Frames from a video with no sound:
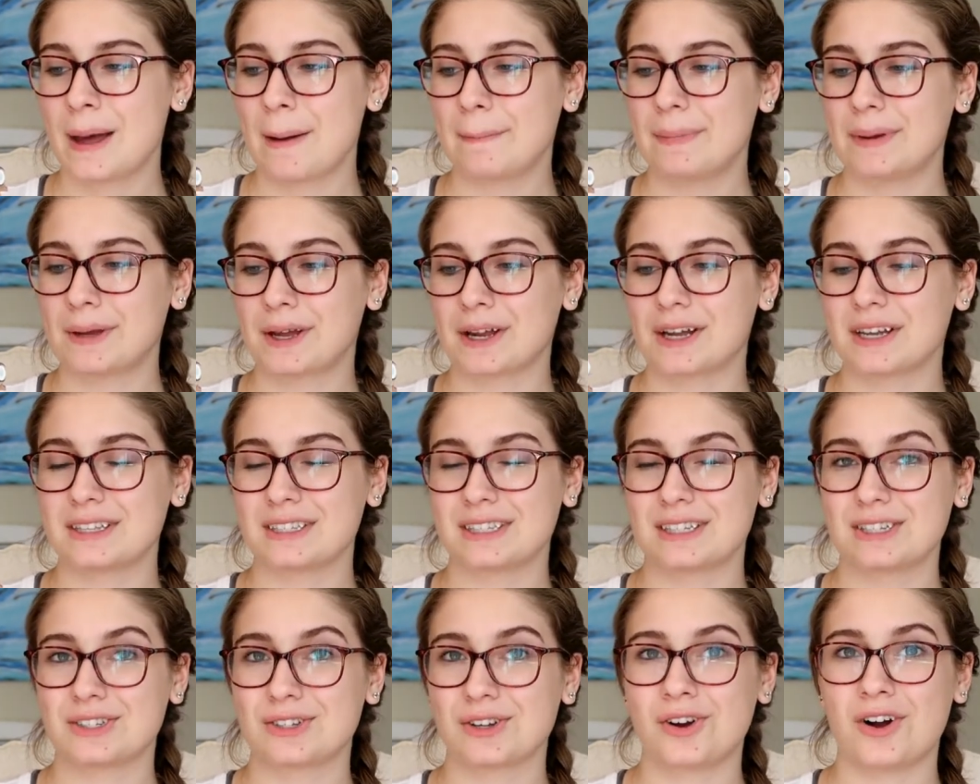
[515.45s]
because
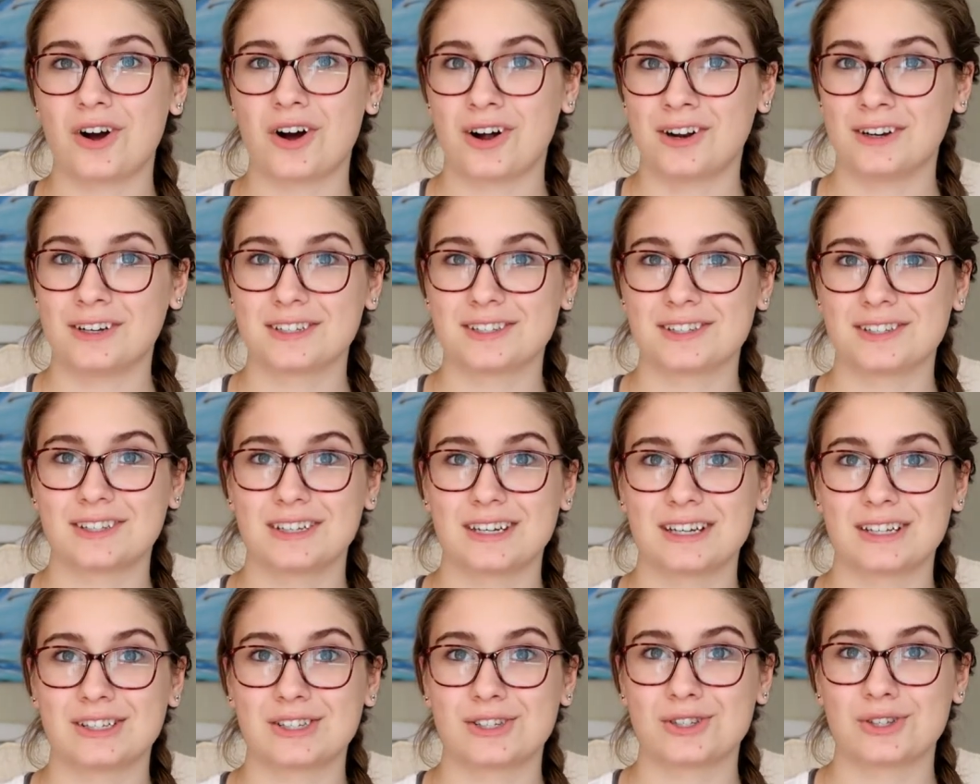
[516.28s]
these are
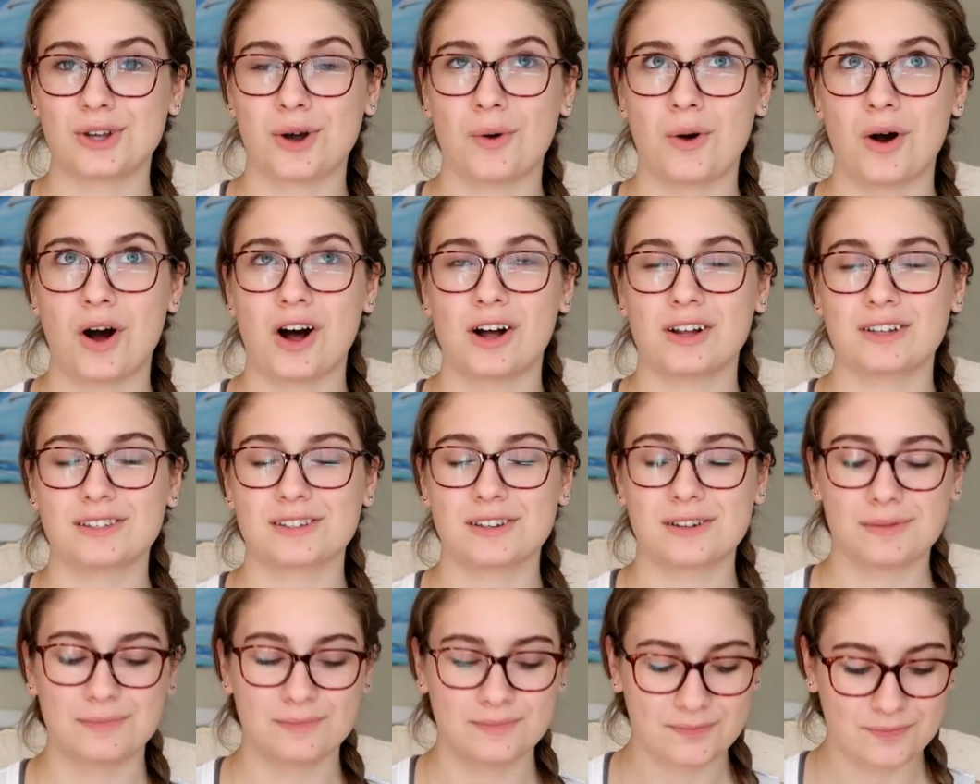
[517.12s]
honestly so
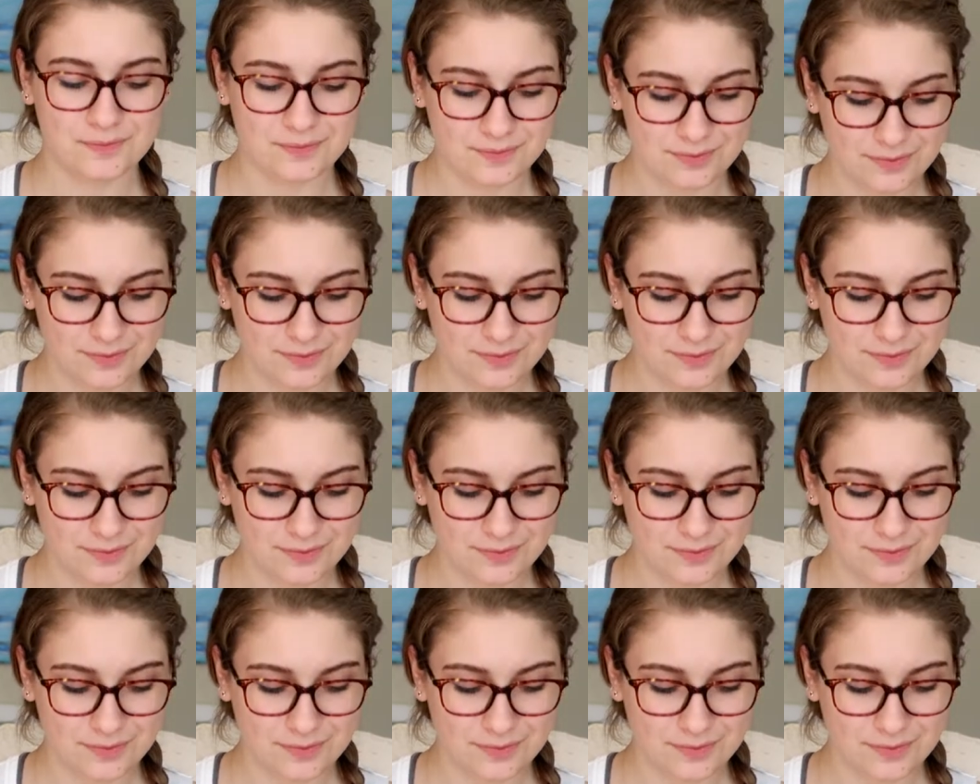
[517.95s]
awesome.